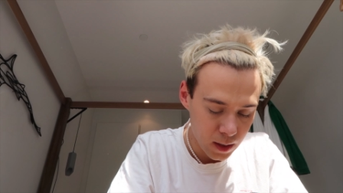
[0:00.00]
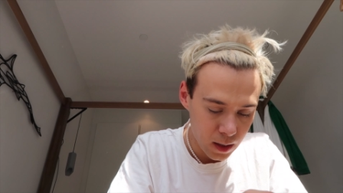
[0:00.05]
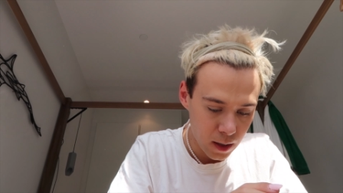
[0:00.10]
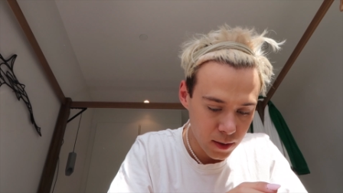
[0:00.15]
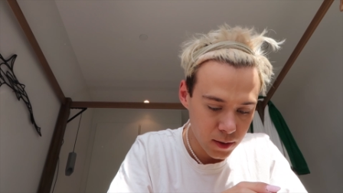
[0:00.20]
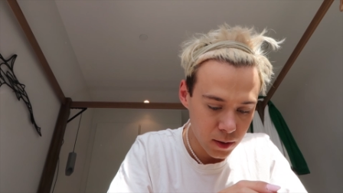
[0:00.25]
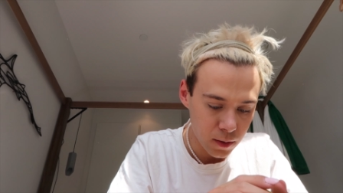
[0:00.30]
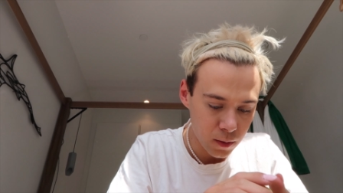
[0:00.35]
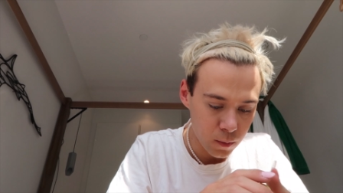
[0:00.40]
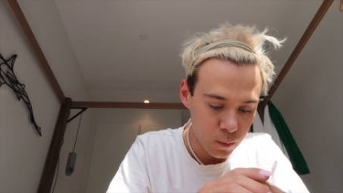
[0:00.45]
I
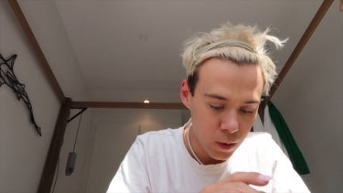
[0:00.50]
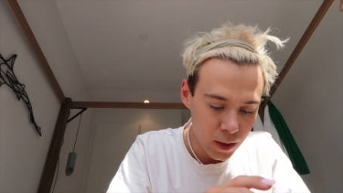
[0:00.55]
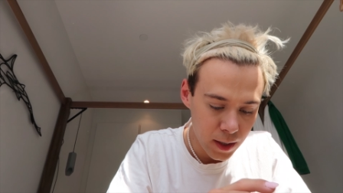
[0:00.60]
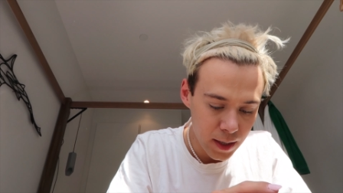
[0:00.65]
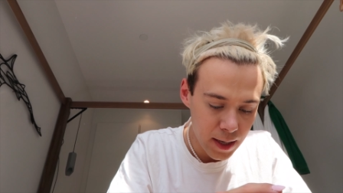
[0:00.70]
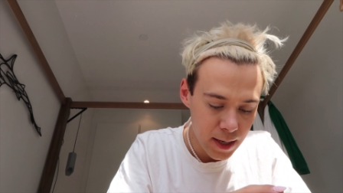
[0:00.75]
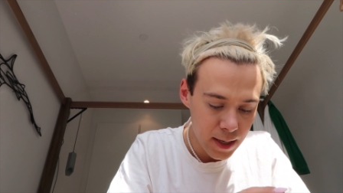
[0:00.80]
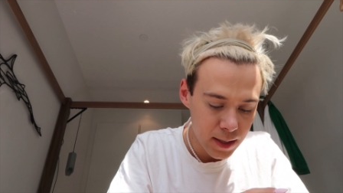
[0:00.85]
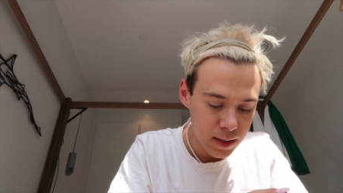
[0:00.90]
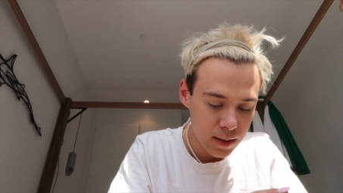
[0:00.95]
don't know what it
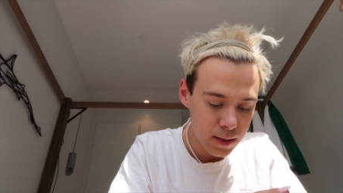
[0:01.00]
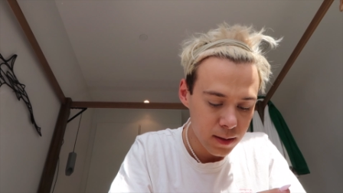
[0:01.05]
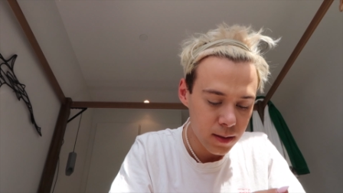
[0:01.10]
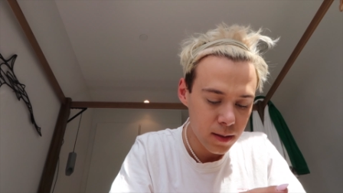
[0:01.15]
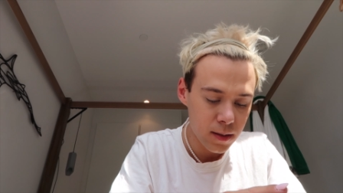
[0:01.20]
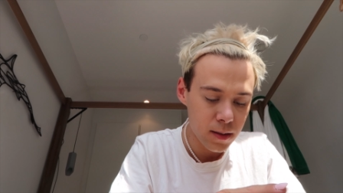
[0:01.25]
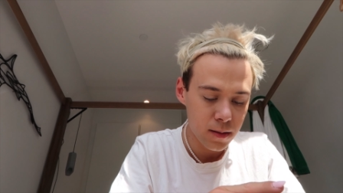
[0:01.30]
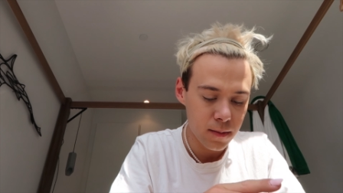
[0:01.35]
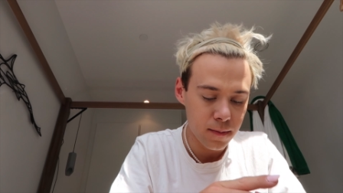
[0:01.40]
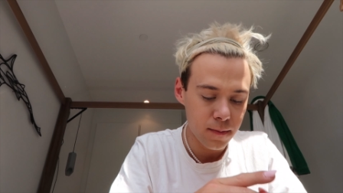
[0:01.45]
is,
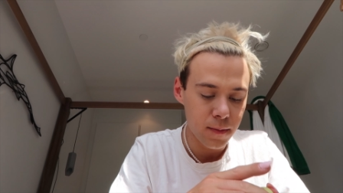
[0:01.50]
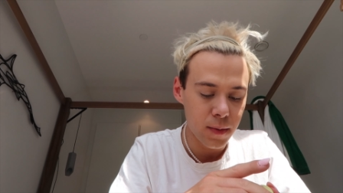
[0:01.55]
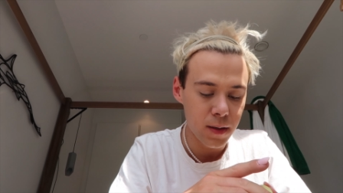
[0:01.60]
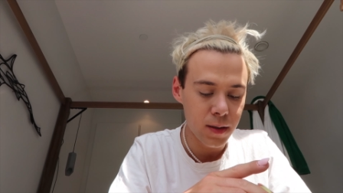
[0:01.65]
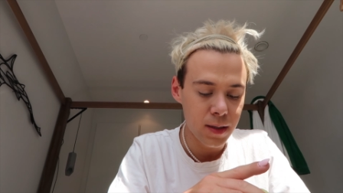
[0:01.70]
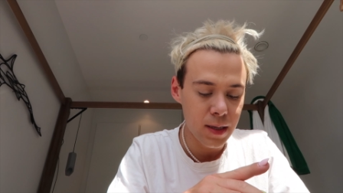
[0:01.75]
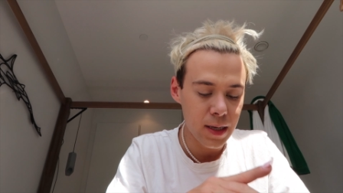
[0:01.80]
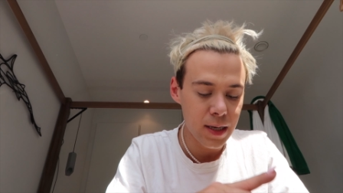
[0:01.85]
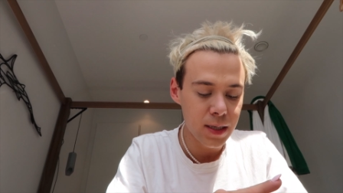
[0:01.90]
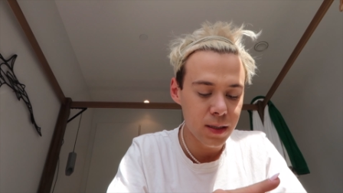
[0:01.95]

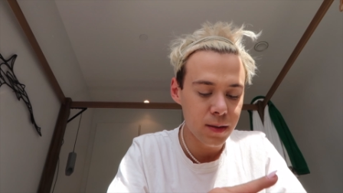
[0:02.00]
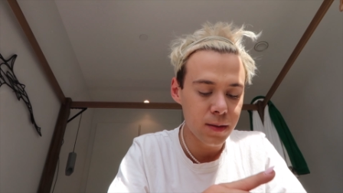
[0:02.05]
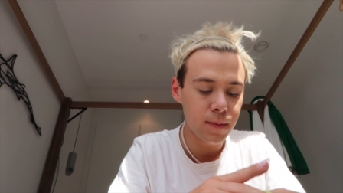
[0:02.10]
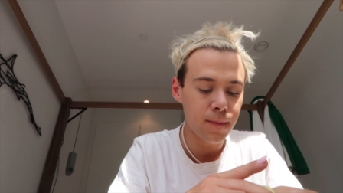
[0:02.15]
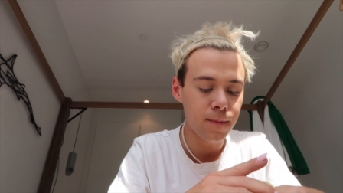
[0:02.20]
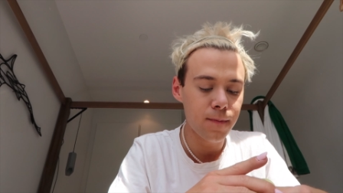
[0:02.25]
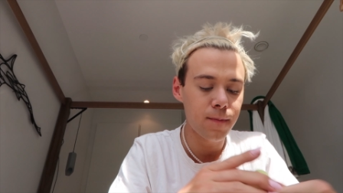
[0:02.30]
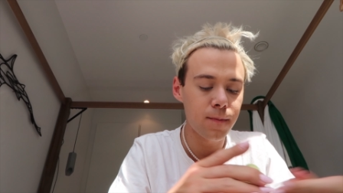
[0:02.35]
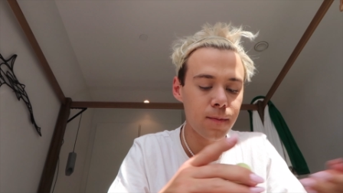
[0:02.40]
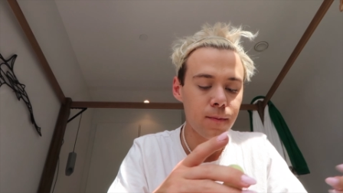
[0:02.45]
but these
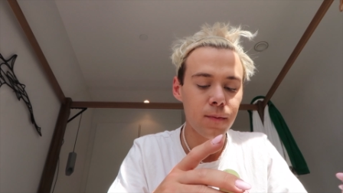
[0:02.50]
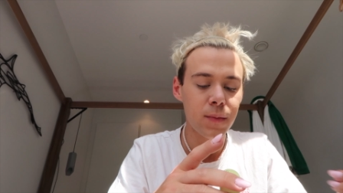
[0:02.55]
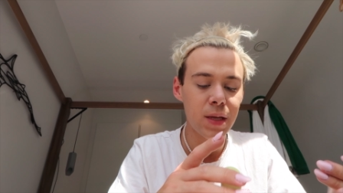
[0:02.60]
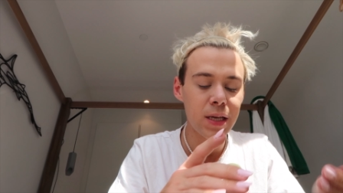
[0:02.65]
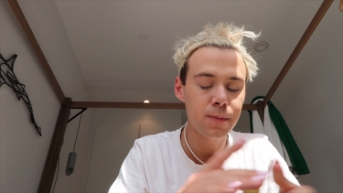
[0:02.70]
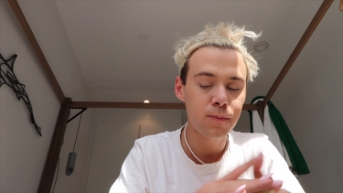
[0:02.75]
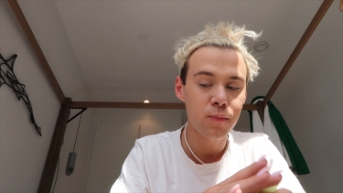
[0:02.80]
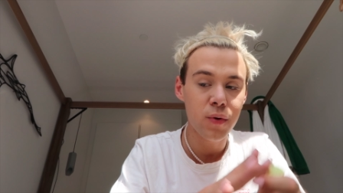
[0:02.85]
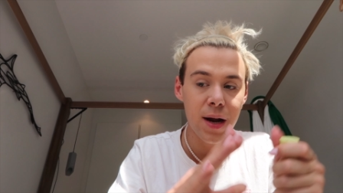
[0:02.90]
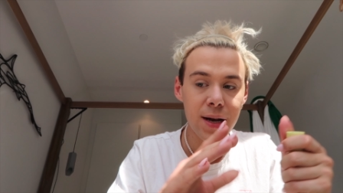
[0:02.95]

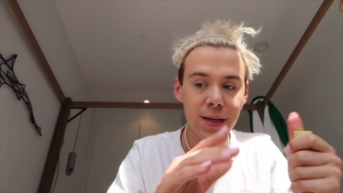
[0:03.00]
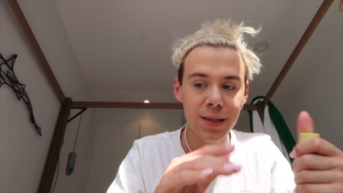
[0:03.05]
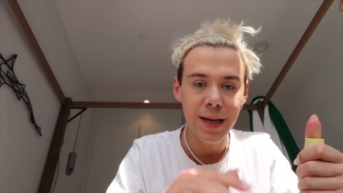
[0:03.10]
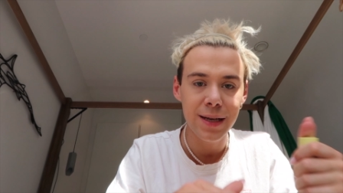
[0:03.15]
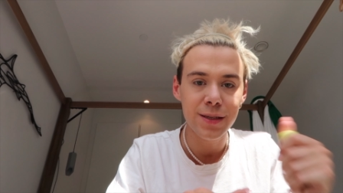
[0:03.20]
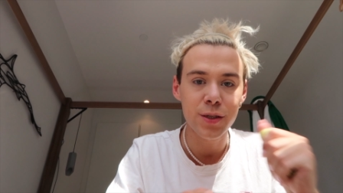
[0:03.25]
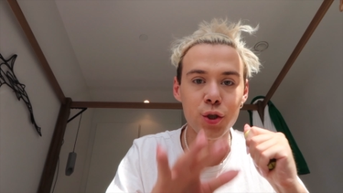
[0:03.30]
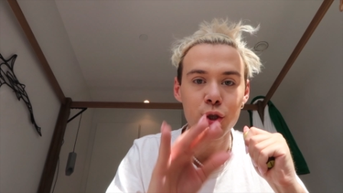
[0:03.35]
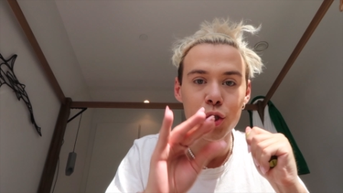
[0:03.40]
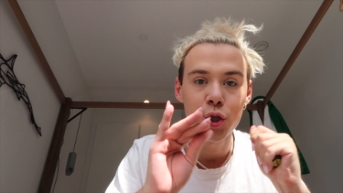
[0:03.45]
this brand
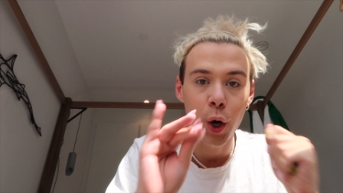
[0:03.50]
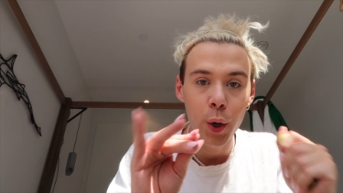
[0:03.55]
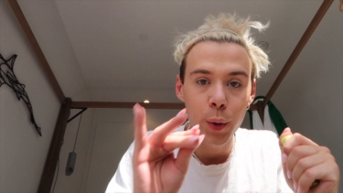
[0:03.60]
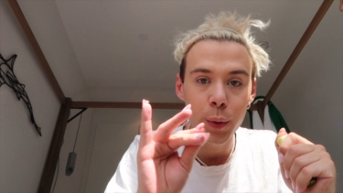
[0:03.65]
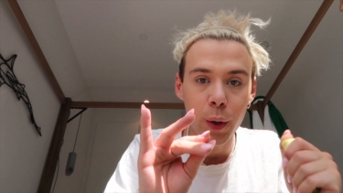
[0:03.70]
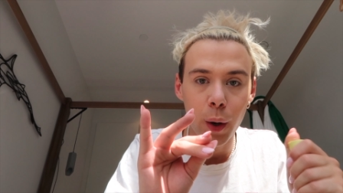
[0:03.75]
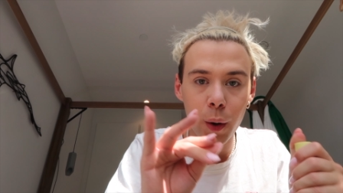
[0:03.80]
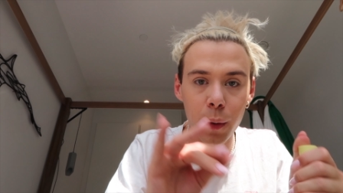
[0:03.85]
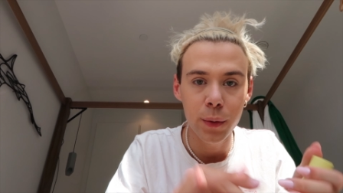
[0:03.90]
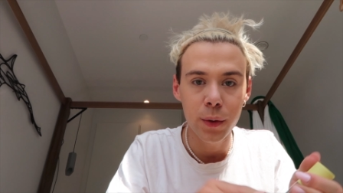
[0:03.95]
has a
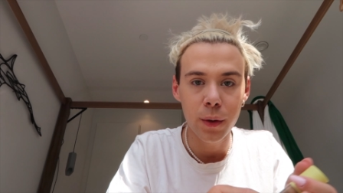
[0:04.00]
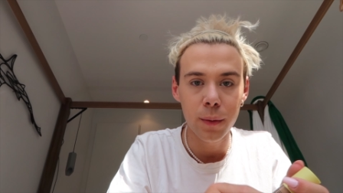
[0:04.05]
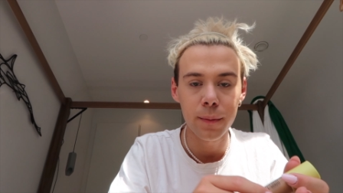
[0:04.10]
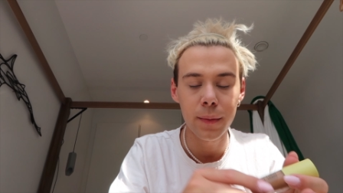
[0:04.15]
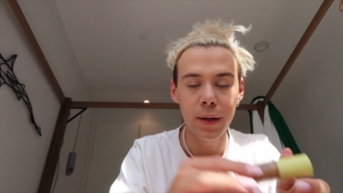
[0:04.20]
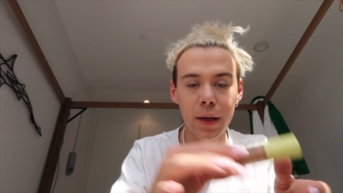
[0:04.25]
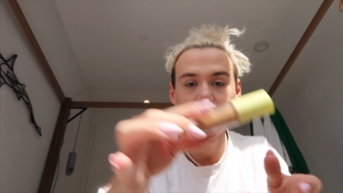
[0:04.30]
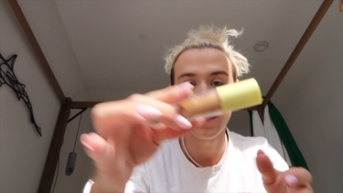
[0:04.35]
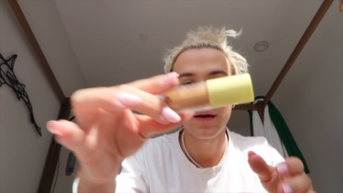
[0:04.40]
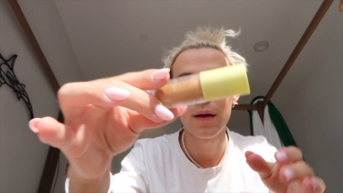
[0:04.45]
chokehold on
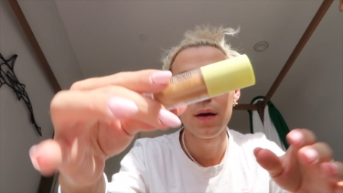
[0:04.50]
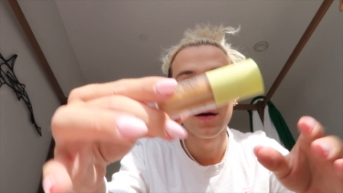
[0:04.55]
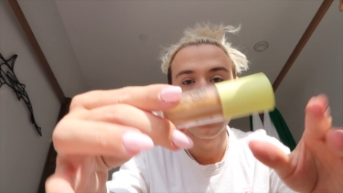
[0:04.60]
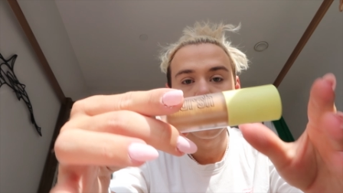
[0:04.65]
me.